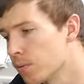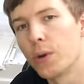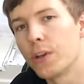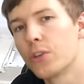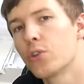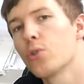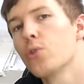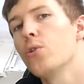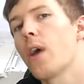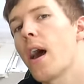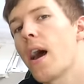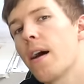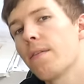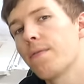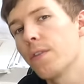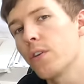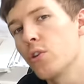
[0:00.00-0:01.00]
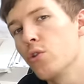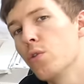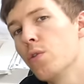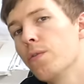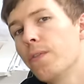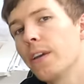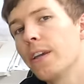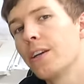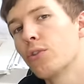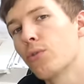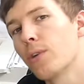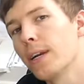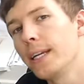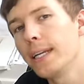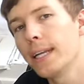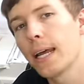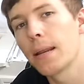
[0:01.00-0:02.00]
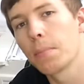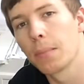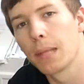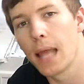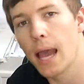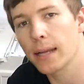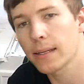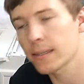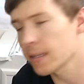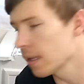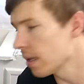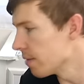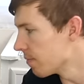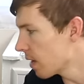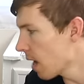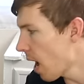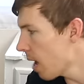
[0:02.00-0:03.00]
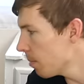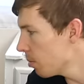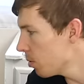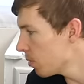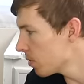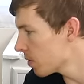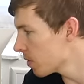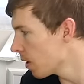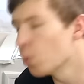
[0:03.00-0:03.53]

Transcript: We do have UV green and black lead cables,